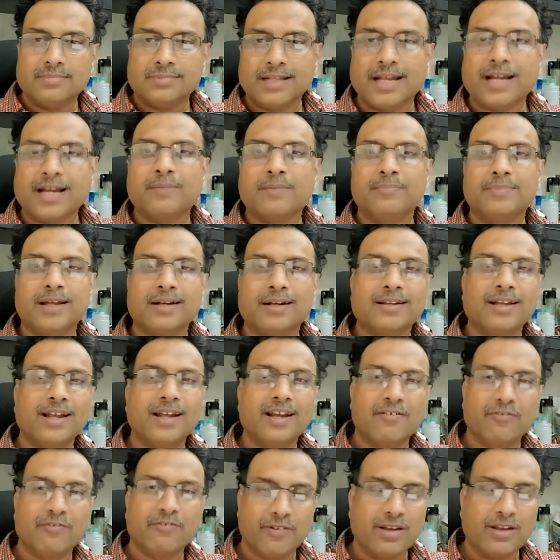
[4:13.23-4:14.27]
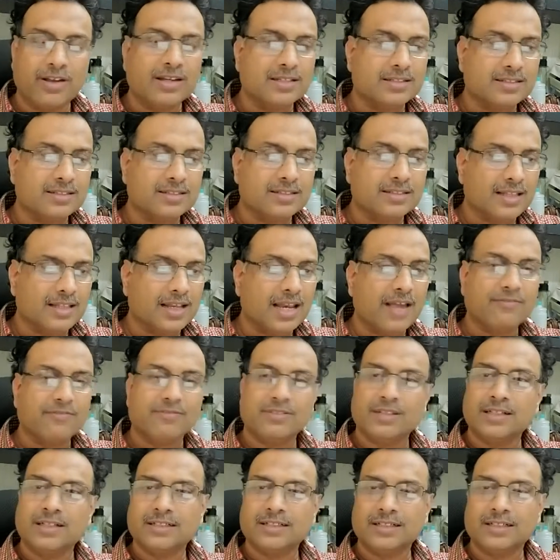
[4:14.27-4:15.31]
take up that kind of queries in the live
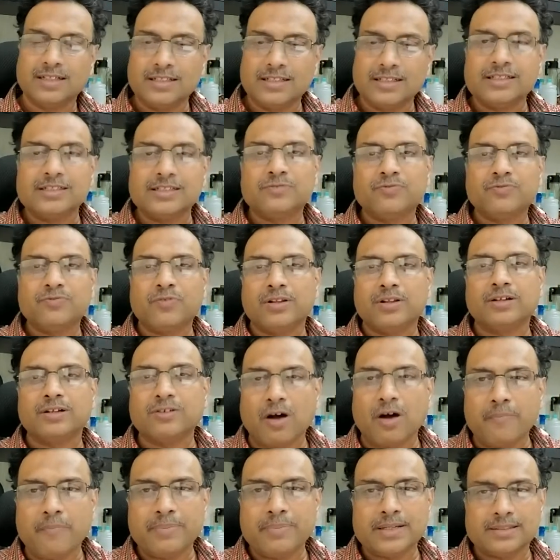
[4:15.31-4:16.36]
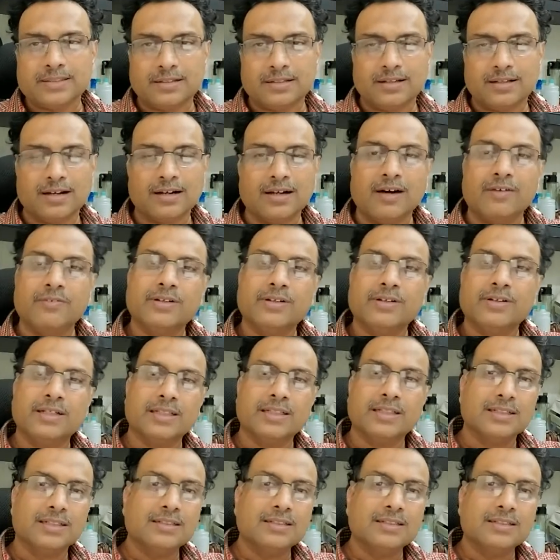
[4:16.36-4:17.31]
session. This is for the topics that are covered in